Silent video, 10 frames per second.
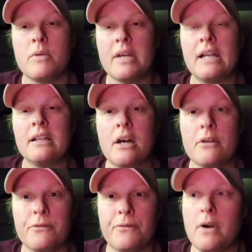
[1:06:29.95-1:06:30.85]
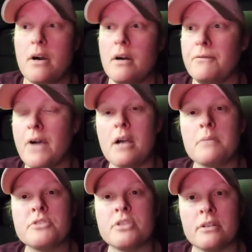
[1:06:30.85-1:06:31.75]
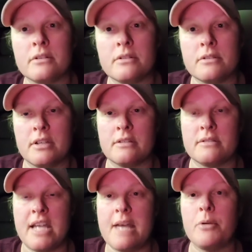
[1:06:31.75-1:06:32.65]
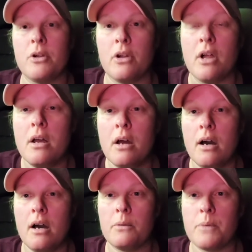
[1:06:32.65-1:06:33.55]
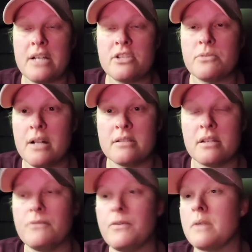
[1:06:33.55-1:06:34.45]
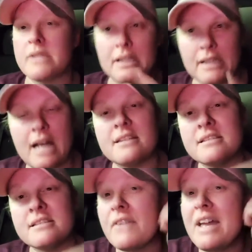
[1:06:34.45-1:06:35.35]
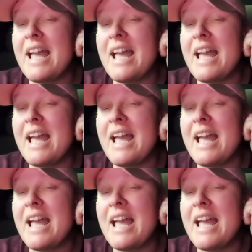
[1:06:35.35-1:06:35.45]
We got a lot of uh, farm to, to table uh, restaurants on farms. We got a lot of stuff.